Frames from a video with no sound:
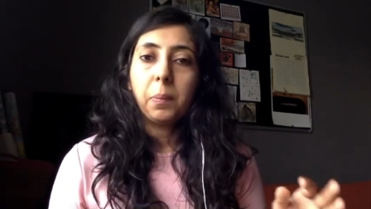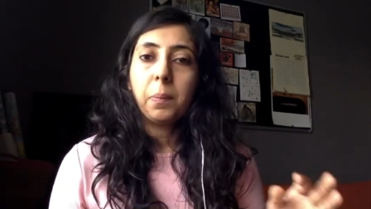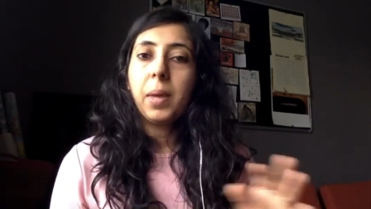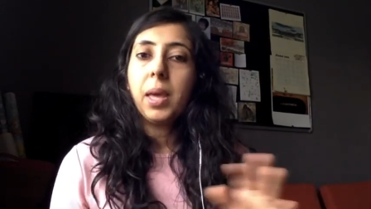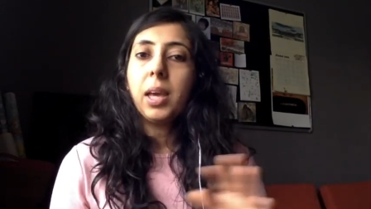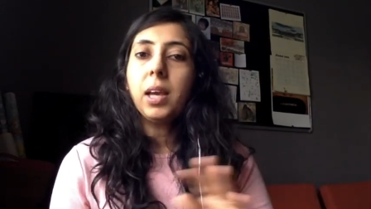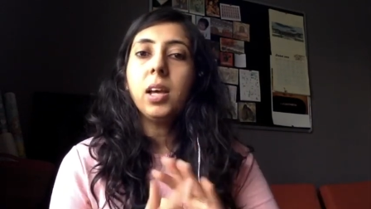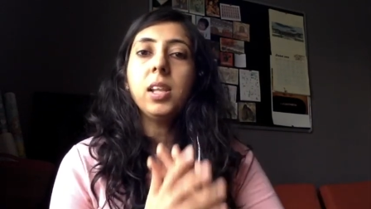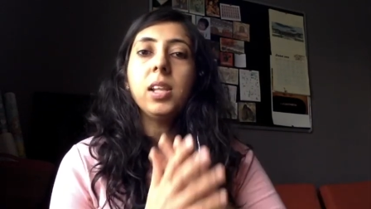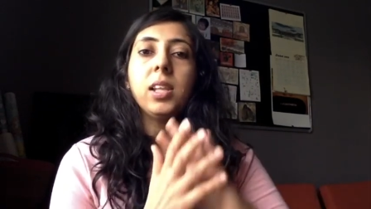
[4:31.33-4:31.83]

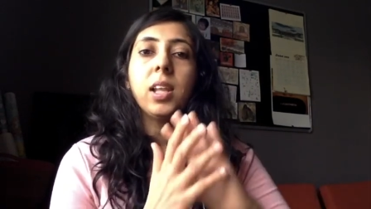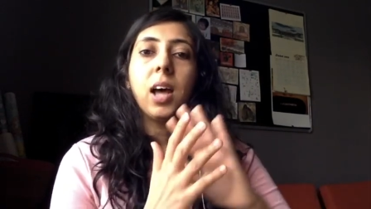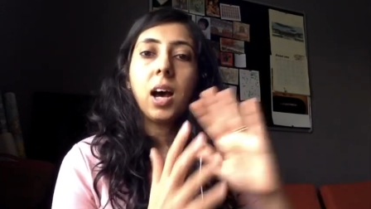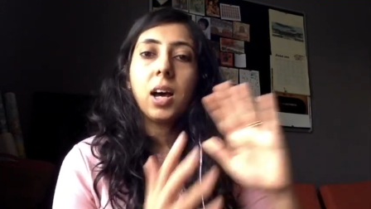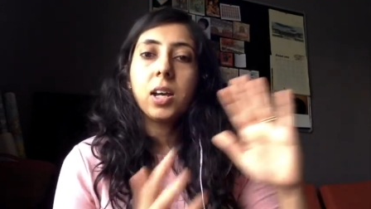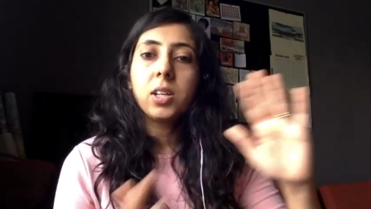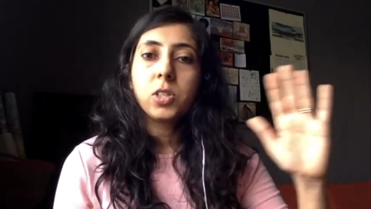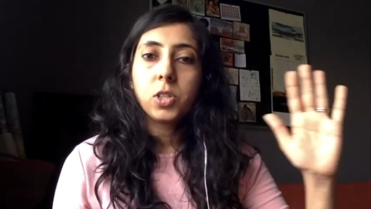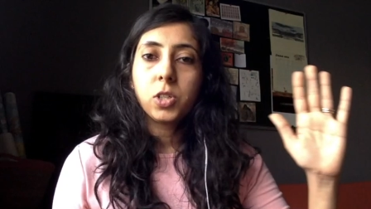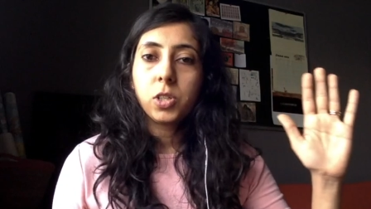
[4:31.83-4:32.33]
Make a
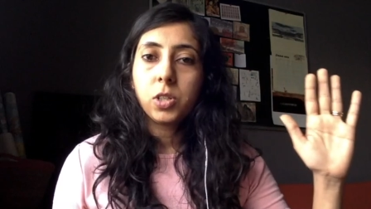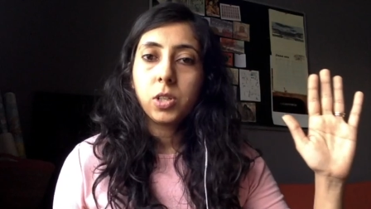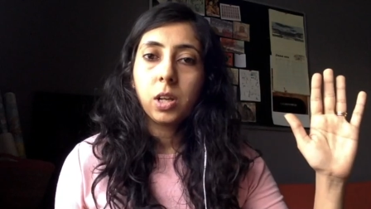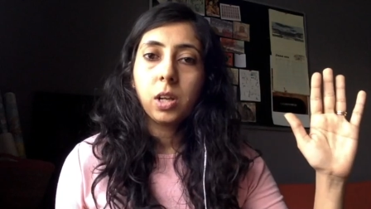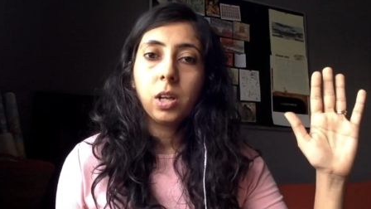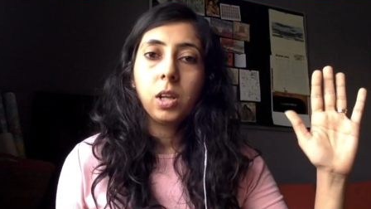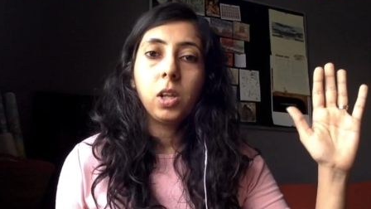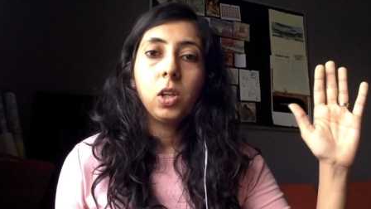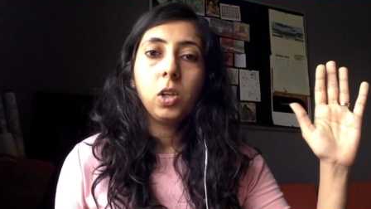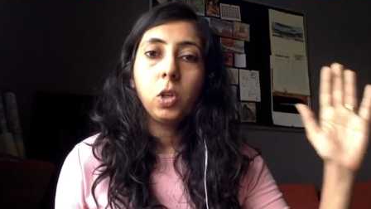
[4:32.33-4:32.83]
large
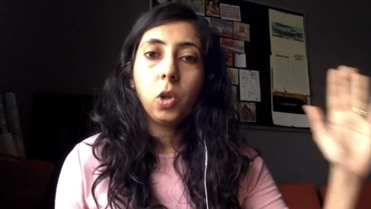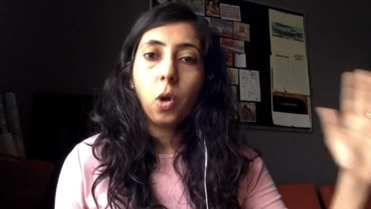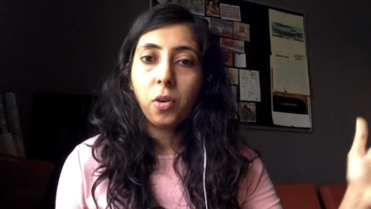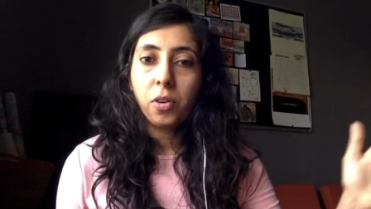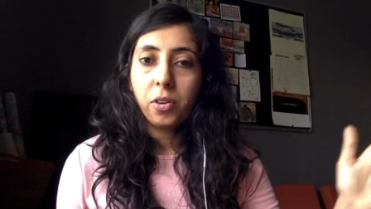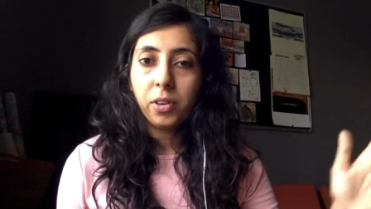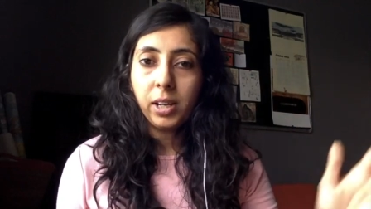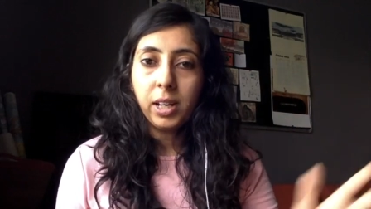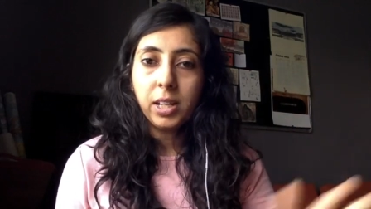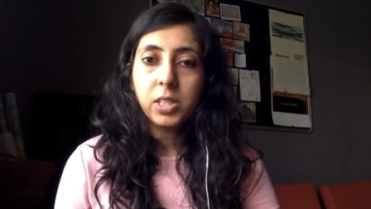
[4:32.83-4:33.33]

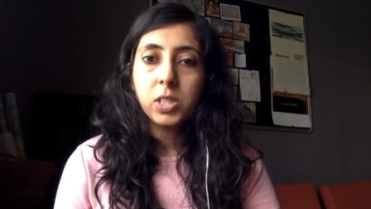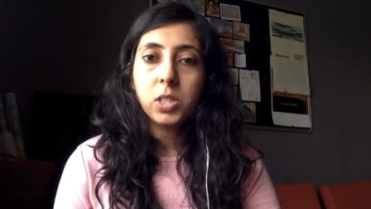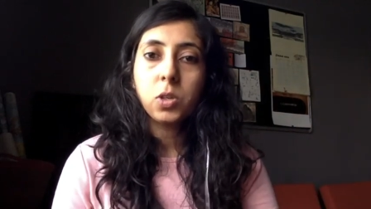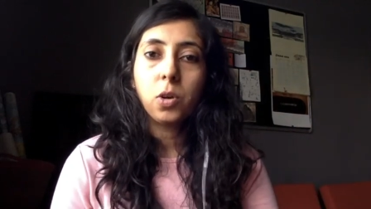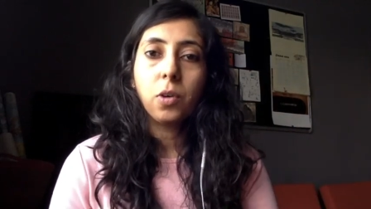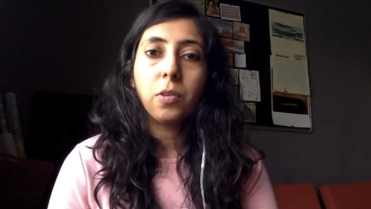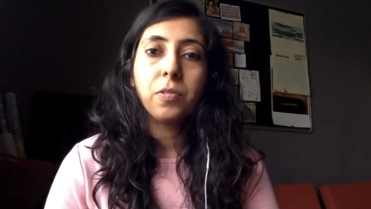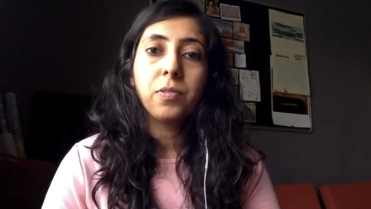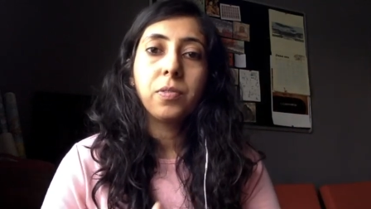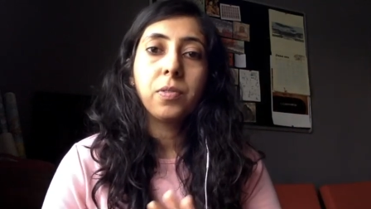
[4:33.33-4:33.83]
laundry list
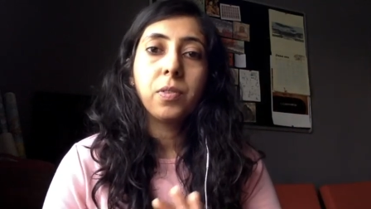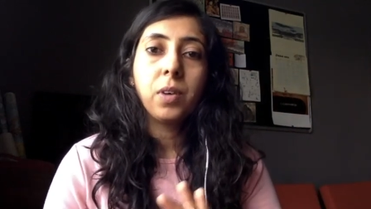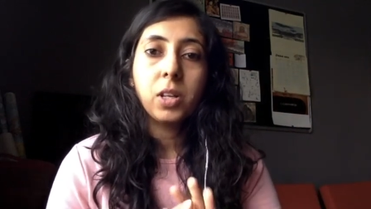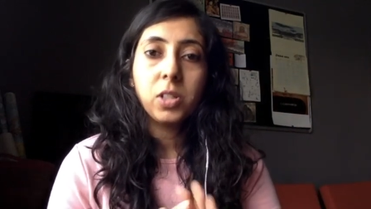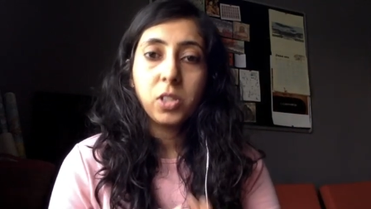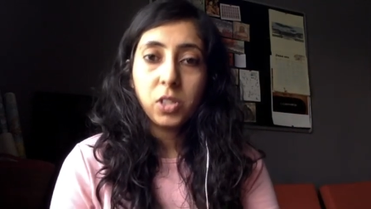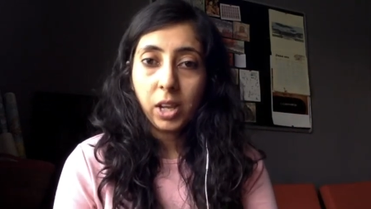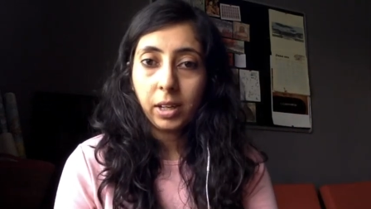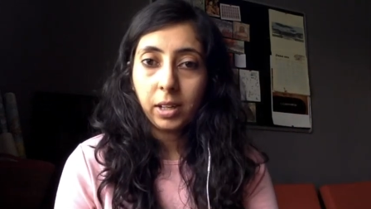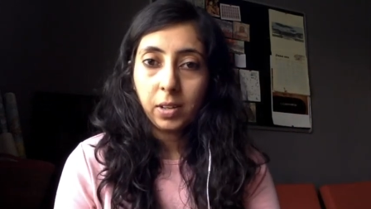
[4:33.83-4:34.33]
of
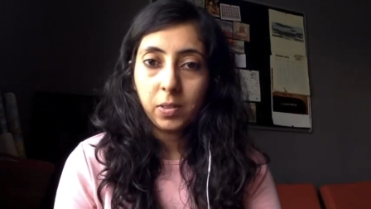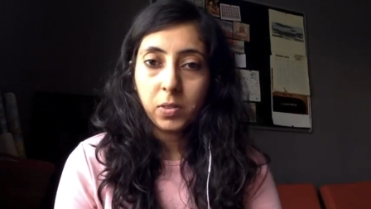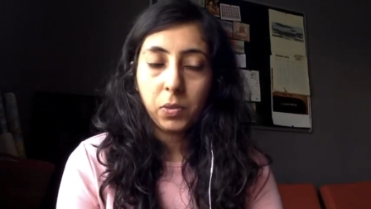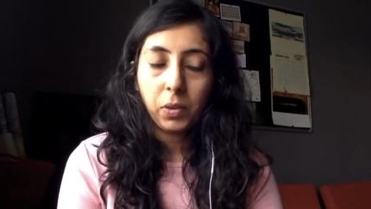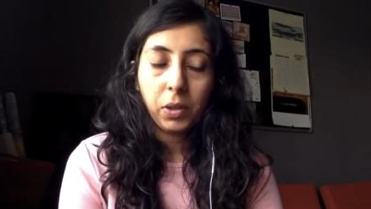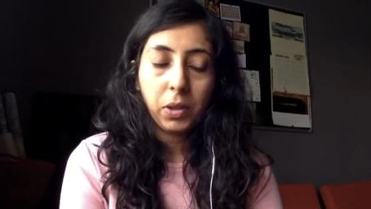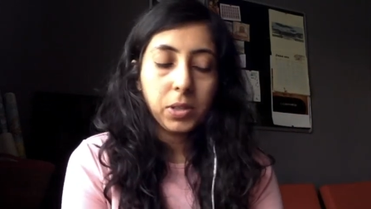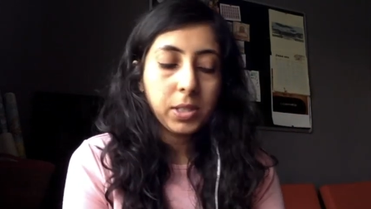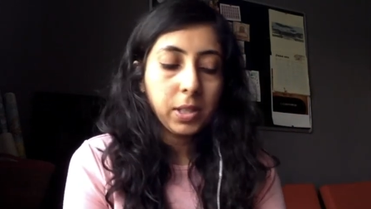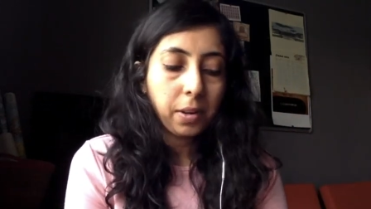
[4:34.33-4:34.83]
adjectives for
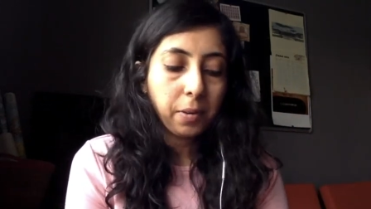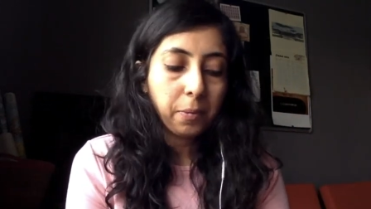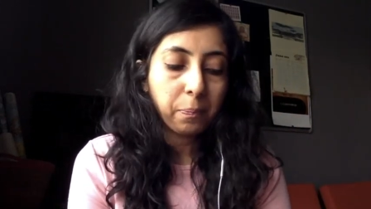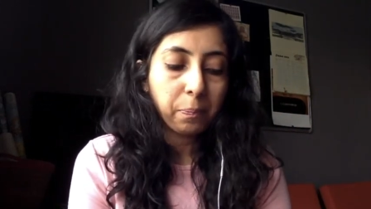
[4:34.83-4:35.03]
yourself.